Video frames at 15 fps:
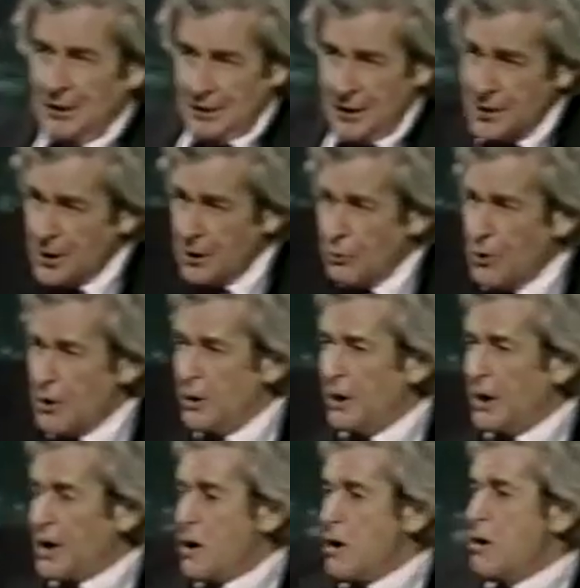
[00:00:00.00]
Into the world
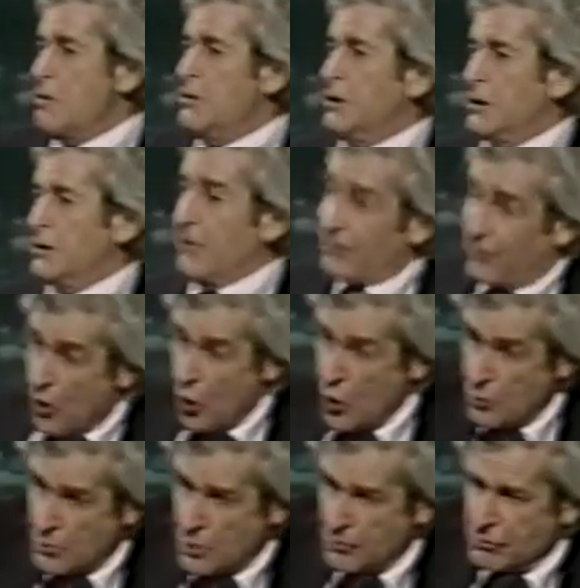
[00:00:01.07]
they go. The
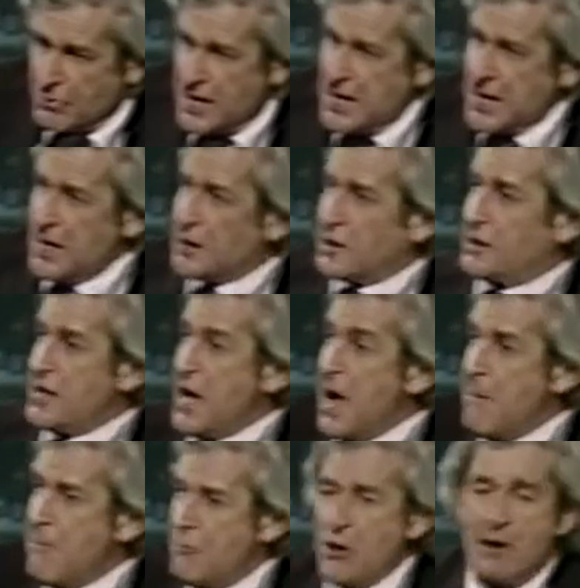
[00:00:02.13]
phone will ring. It's
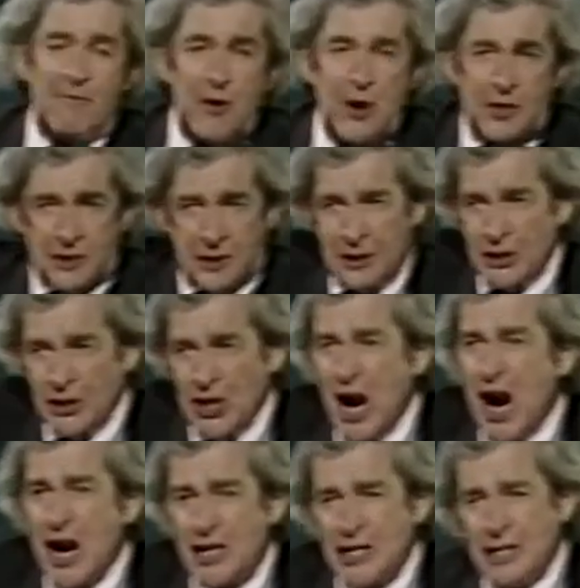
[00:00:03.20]
them reversing the
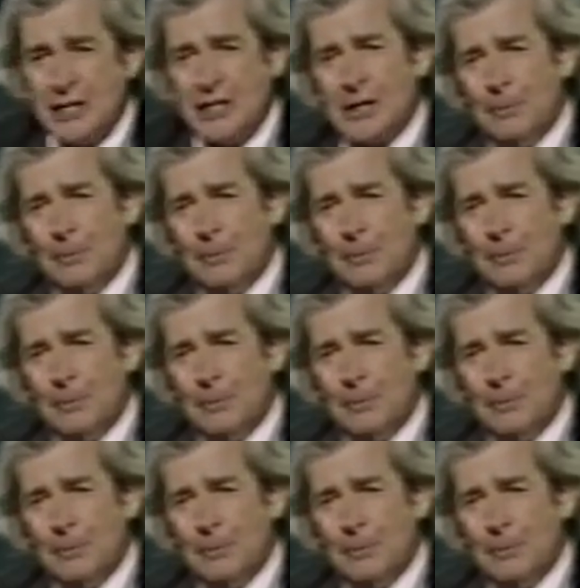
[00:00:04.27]
charges.